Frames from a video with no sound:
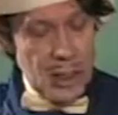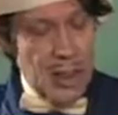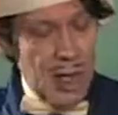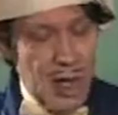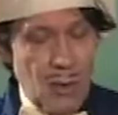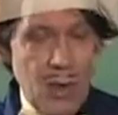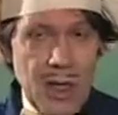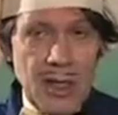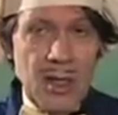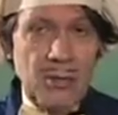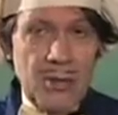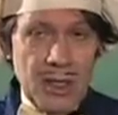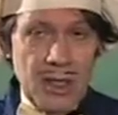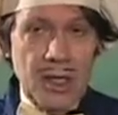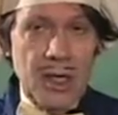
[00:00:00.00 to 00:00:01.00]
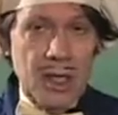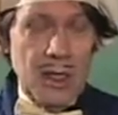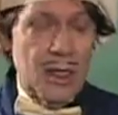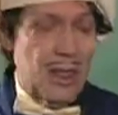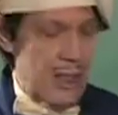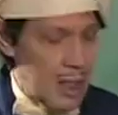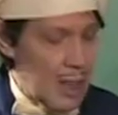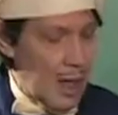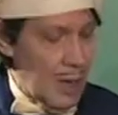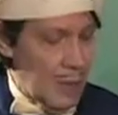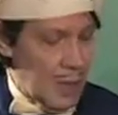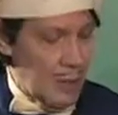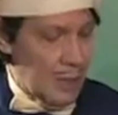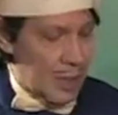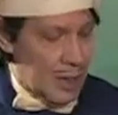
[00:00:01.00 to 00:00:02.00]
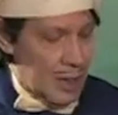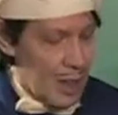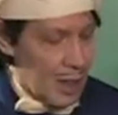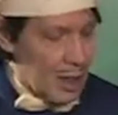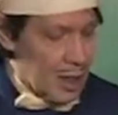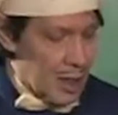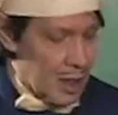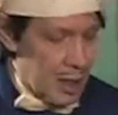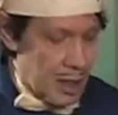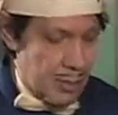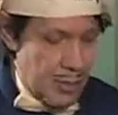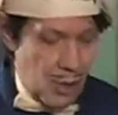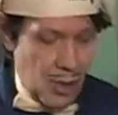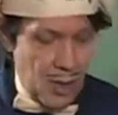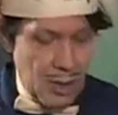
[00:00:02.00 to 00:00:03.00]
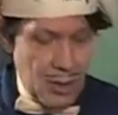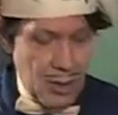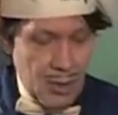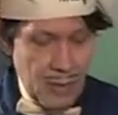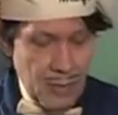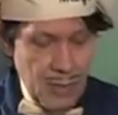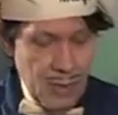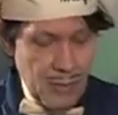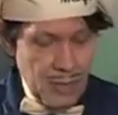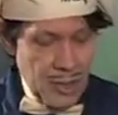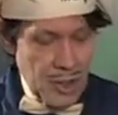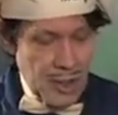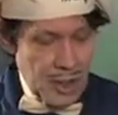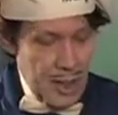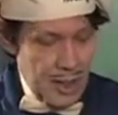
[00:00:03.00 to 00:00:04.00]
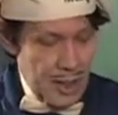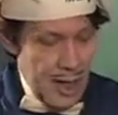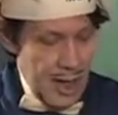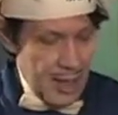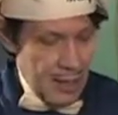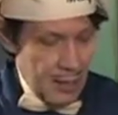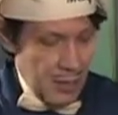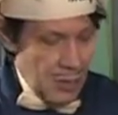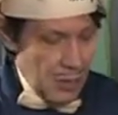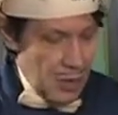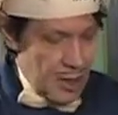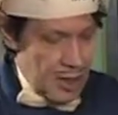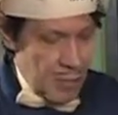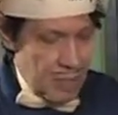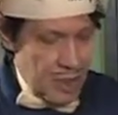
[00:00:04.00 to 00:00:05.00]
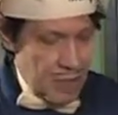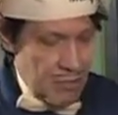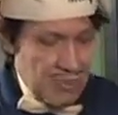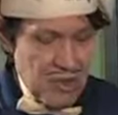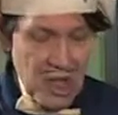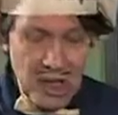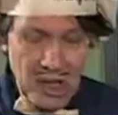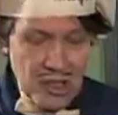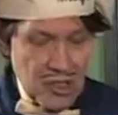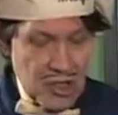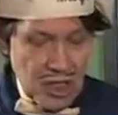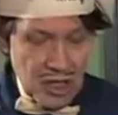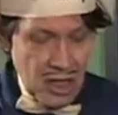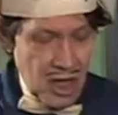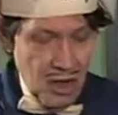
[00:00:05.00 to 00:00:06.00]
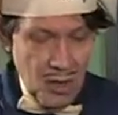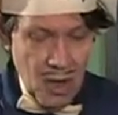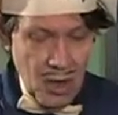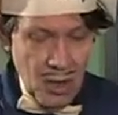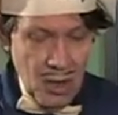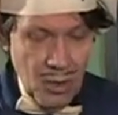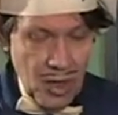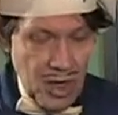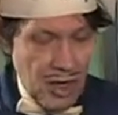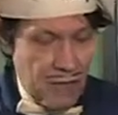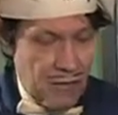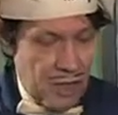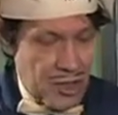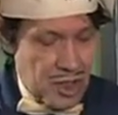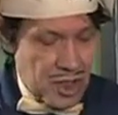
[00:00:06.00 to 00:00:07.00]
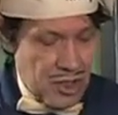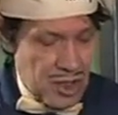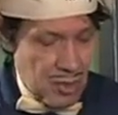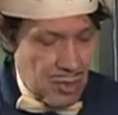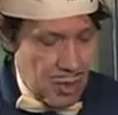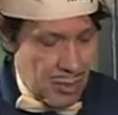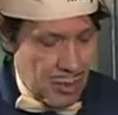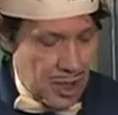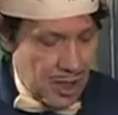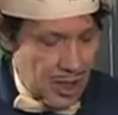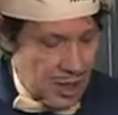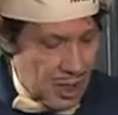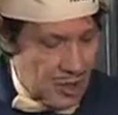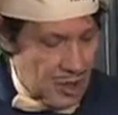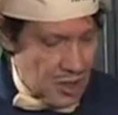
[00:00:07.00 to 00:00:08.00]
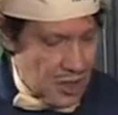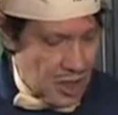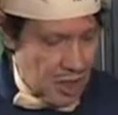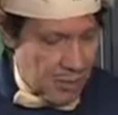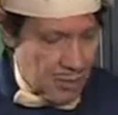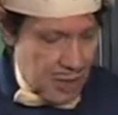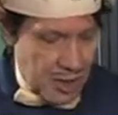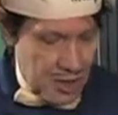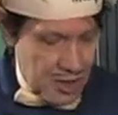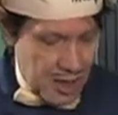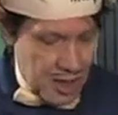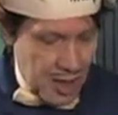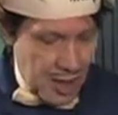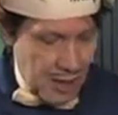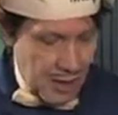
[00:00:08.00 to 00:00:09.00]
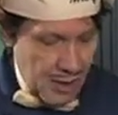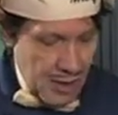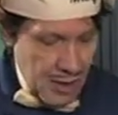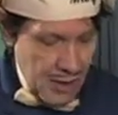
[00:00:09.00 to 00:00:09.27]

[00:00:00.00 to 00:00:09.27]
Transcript: to not wait to put the onion in. I'm going to put the onion in the bowl just like that with the meat. It can sit there while we're waiting for just a moment. It doesn't take much, okay?